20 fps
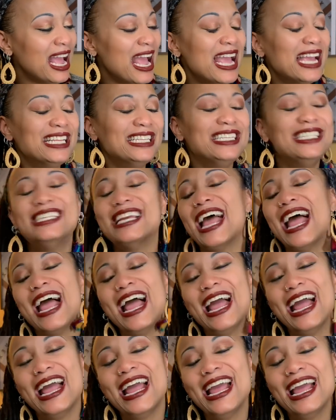
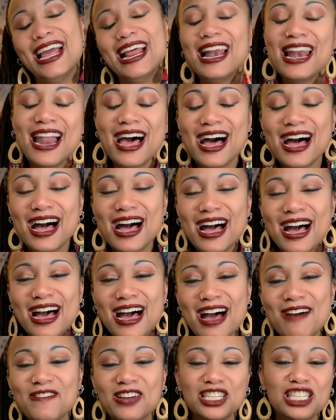Jayla,
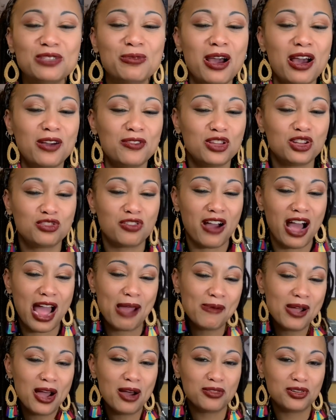and she's part of the Tribe
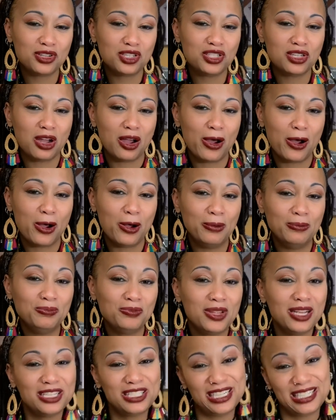Elders, y'all.
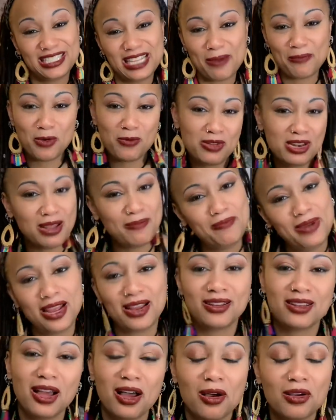She's stuck with the big
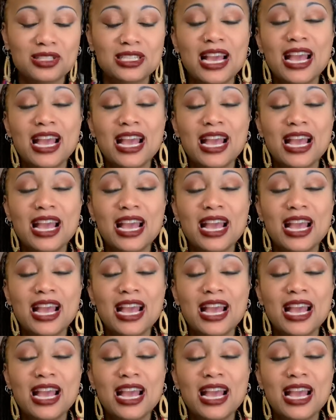dogs.